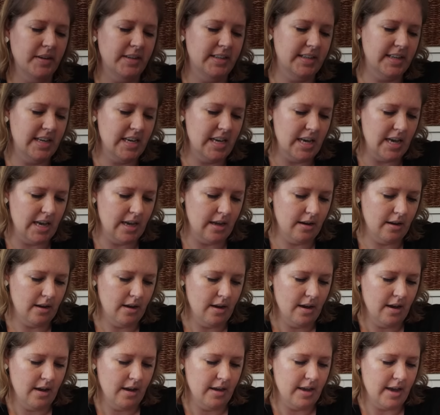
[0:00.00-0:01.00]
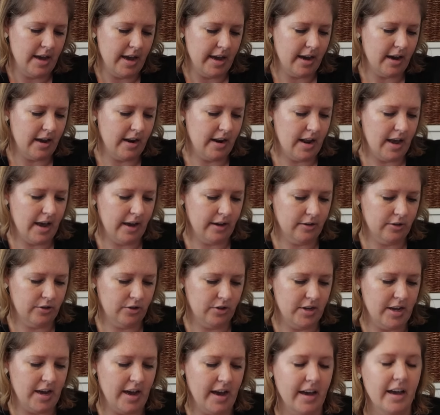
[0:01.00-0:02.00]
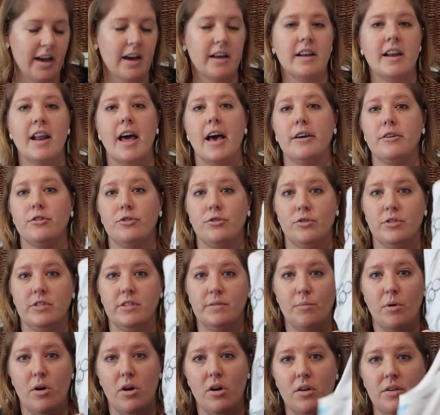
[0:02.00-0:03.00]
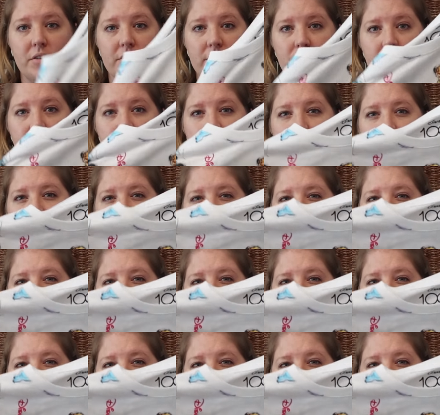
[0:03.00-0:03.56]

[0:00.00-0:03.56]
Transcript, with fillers: the teen. Yeah, I got an extra, yeah, I got an extra small. So this